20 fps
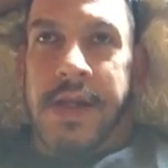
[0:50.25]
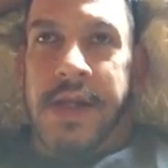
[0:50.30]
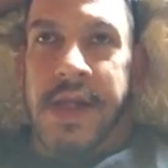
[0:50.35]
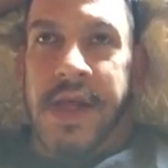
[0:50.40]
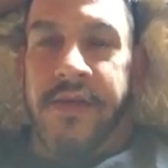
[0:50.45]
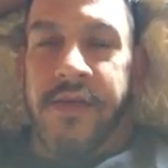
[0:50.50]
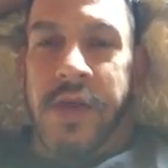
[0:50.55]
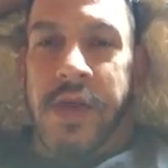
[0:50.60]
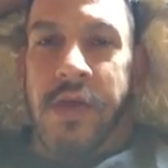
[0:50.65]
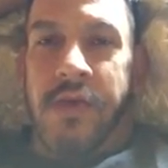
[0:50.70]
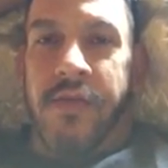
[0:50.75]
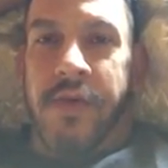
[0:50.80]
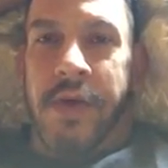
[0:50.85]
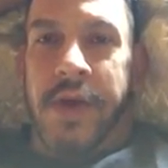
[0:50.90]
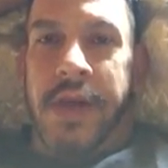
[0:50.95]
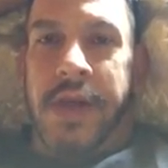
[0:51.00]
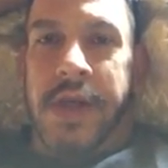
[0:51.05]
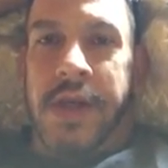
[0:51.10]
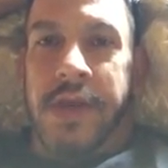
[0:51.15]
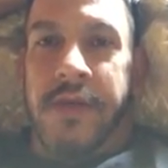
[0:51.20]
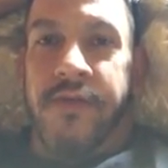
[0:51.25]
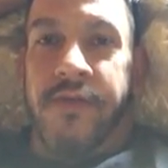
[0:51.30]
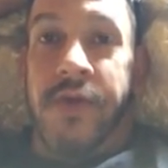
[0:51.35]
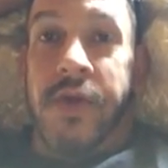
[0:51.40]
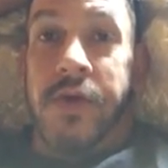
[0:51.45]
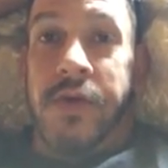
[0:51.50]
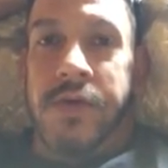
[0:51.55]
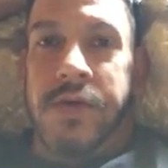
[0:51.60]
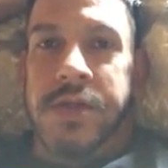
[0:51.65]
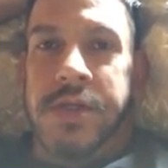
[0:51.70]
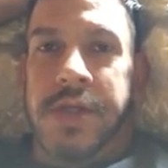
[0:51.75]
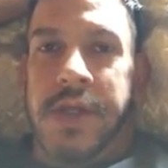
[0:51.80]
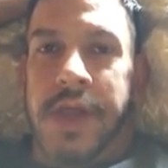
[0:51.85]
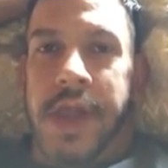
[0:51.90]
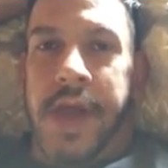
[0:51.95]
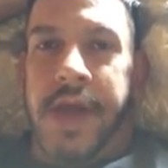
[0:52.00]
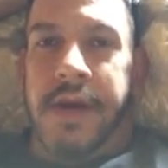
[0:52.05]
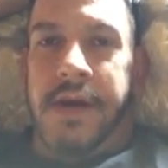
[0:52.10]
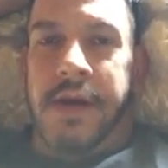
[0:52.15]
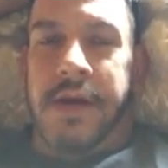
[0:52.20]
leaving you very confused
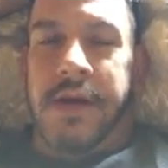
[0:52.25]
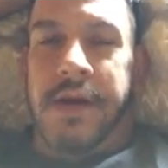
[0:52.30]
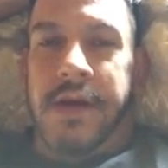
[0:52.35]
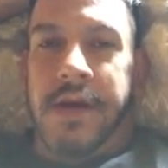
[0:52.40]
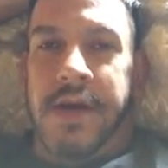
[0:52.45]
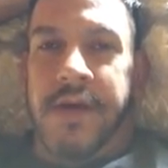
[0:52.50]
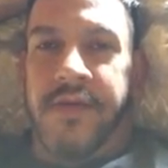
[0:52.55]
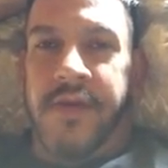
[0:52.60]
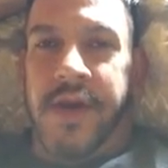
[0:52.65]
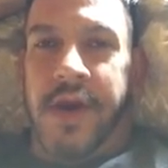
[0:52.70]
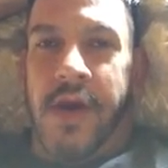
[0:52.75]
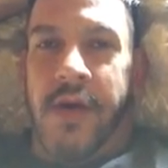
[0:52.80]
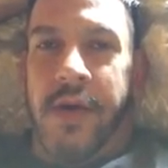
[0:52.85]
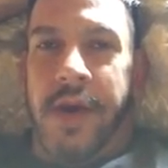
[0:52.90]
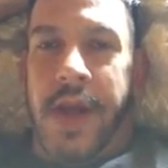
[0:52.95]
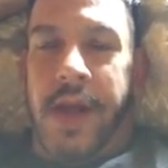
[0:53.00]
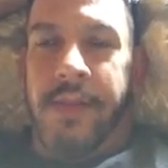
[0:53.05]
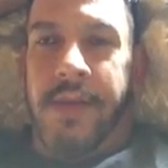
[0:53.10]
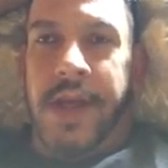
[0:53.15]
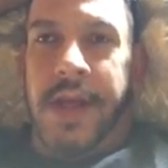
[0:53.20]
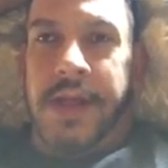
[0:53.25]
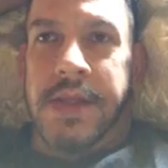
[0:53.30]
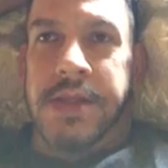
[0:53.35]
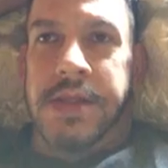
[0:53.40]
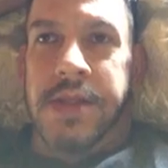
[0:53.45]
later, if you know what I mean.